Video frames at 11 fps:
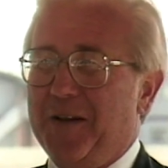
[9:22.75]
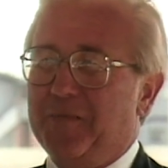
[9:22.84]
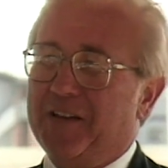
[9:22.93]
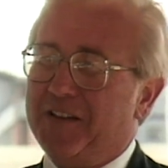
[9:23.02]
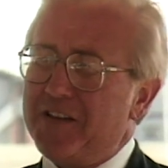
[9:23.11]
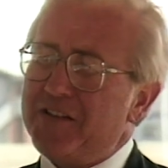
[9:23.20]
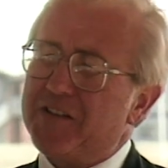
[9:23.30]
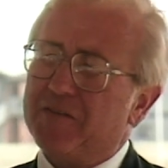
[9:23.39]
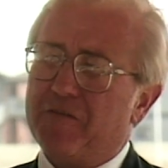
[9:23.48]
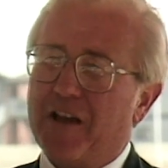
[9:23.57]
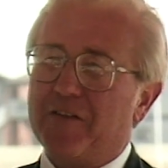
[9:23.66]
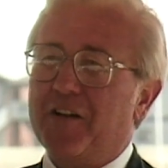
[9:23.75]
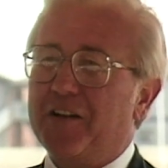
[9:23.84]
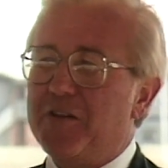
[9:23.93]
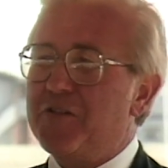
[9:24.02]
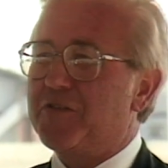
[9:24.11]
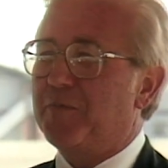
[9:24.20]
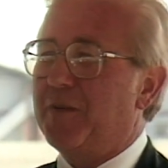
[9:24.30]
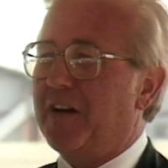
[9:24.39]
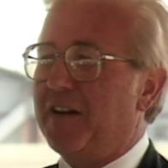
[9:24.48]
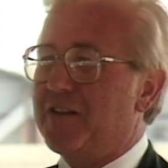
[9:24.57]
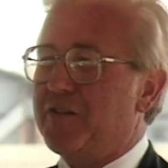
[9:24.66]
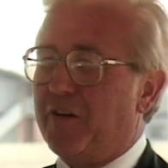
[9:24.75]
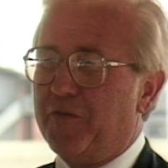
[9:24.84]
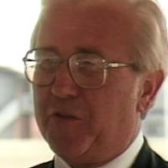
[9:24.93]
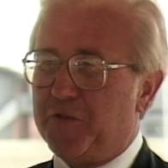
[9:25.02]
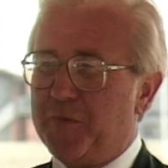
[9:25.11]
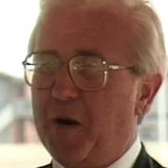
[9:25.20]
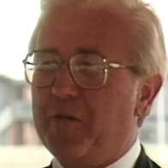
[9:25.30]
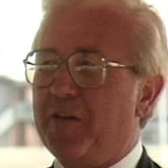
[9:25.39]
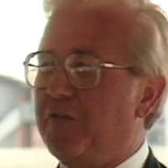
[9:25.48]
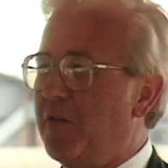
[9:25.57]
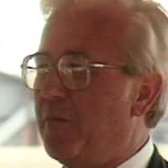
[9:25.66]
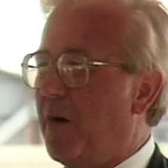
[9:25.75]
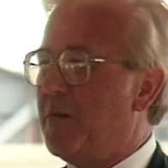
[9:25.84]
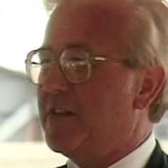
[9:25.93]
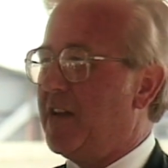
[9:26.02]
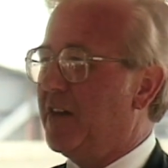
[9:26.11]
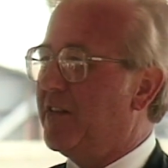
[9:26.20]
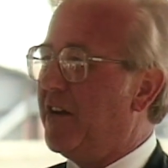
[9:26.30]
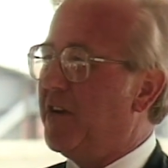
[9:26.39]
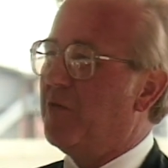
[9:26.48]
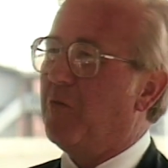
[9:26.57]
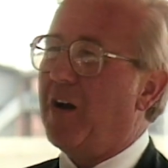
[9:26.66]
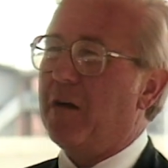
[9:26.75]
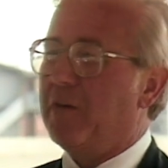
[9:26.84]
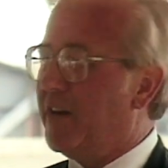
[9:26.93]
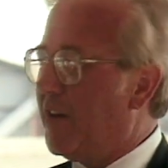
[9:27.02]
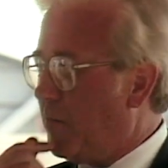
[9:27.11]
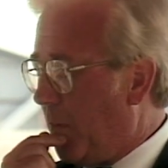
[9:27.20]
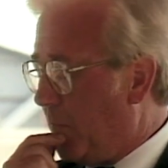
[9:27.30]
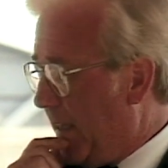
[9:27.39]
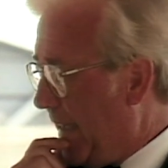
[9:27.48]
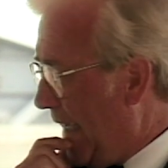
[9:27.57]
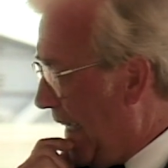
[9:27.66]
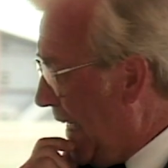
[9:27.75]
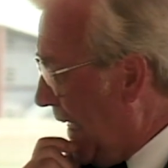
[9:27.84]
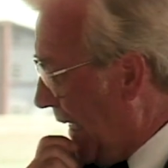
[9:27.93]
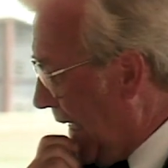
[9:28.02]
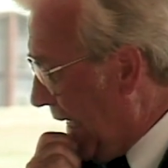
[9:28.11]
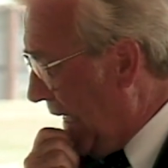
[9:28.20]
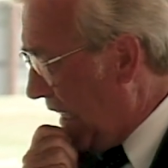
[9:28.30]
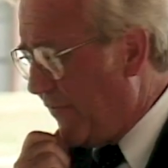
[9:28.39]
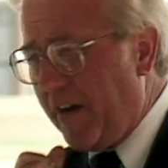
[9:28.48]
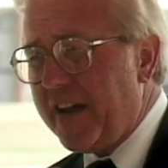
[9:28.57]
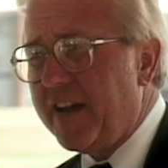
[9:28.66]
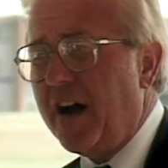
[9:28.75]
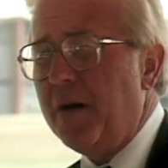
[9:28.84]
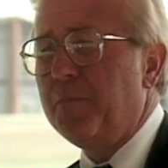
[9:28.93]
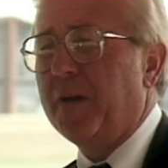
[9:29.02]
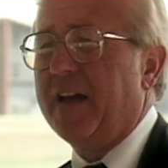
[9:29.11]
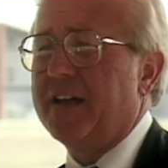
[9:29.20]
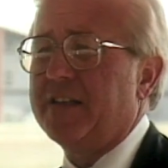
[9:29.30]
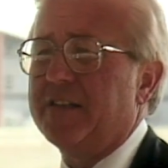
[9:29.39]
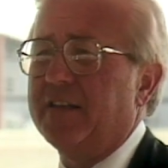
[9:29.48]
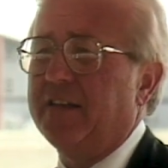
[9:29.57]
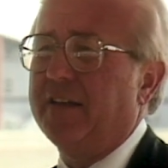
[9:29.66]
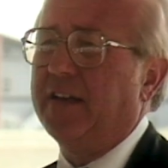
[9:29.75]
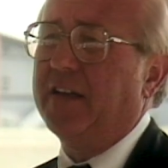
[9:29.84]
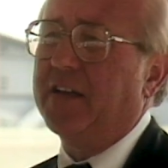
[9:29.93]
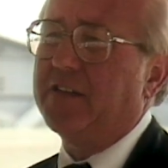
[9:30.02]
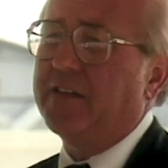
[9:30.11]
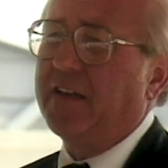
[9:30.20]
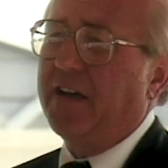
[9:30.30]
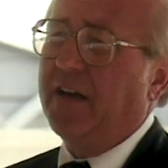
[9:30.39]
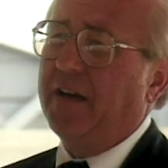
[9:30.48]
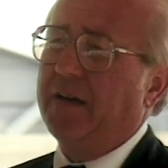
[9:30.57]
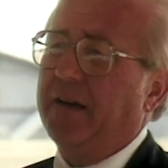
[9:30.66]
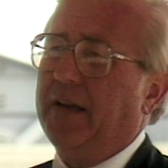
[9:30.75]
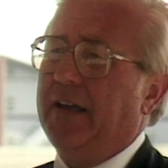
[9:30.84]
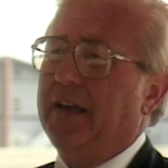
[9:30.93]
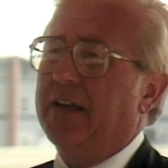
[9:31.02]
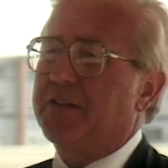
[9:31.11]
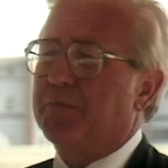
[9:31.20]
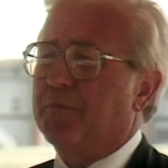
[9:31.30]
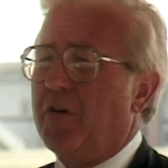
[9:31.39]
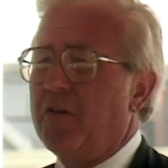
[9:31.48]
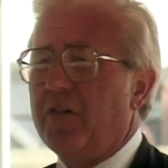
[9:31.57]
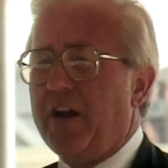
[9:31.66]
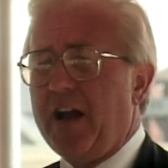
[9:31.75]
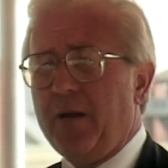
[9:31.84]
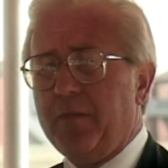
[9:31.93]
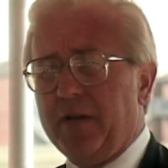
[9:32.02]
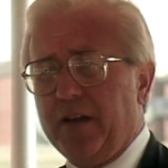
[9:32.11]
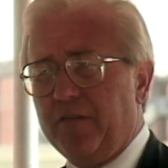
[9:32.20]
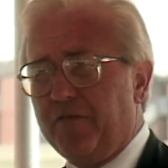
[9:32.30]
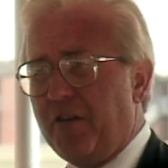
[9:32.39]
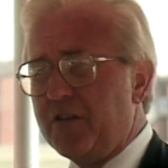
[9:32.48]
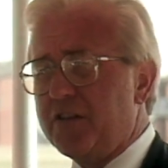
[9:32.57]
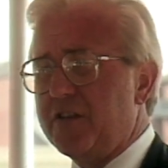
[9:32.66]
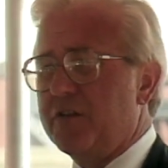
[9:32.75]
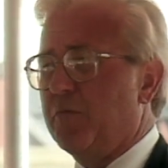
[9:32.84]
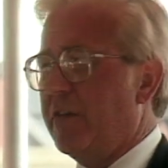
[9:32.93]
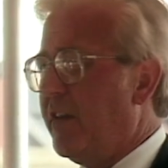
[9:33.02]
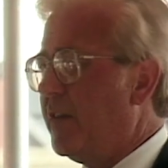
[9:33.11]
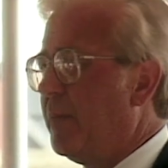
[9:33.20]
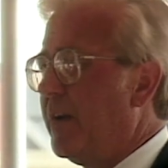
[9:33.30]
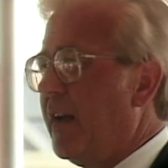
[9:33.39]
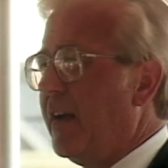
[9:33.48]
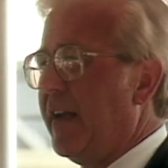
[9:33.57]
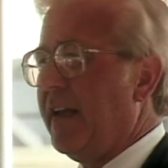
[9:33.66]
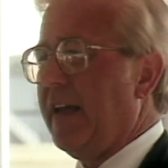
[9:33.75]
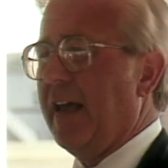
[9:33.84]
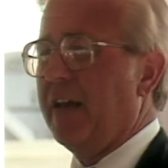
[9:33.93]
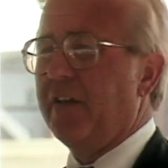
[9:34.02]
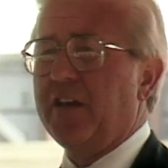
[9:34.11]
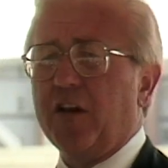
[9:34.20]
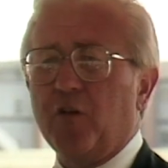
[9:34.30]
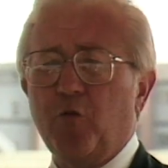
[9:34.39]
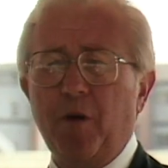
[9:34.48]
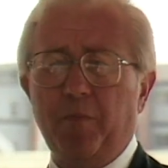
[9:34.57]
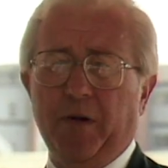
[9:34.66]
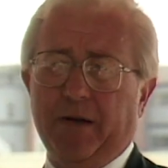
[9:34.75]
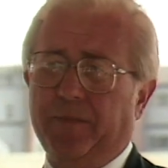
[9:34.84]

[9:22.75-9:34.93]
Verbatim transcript: But this is a rather unusual building, so if you'll spare me a few moments, I'll tell you why we did what we did. It's very complex in its program, in the functions within the building, and in the equipment.